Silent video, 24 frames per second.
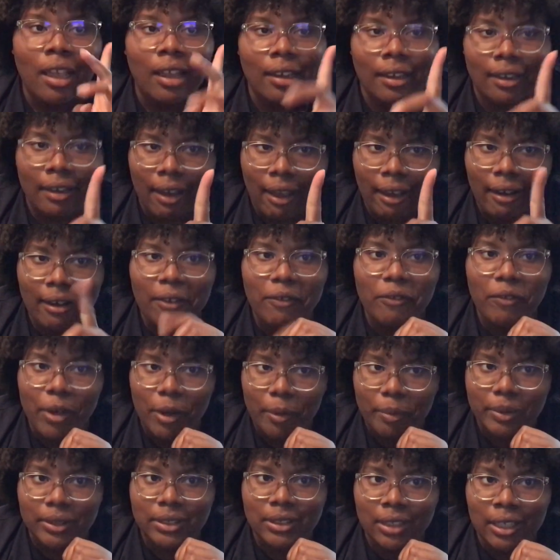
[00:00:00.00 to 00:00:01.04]

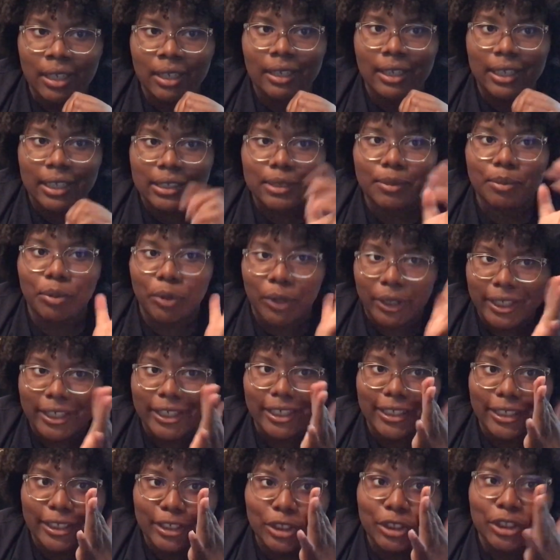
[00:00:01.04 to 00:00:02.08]
94% less
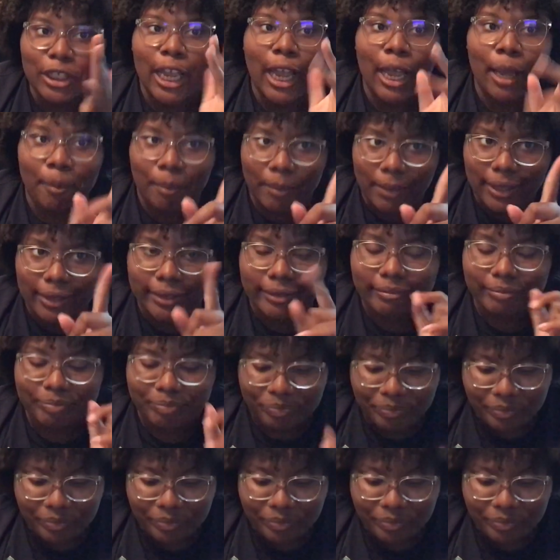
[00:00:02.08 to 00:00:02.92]
breakage, I meant.